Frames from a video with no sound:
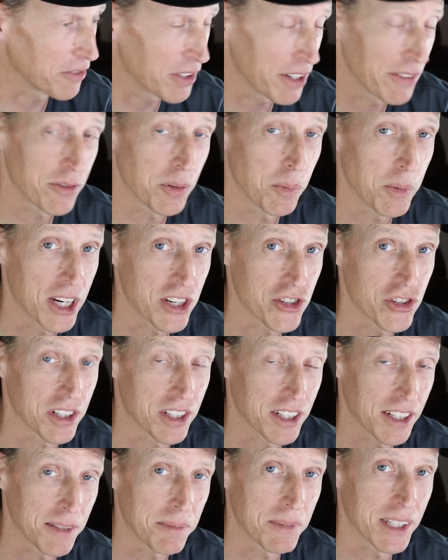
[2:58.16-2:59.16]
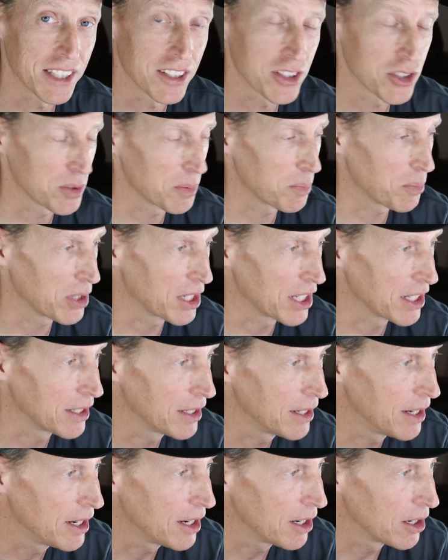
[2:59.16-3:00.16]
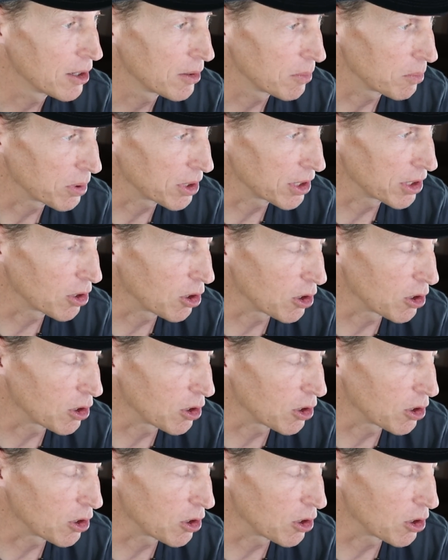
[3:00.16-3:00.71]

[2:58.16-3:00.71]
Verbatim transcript: of information. I mean, those are pretty, pretty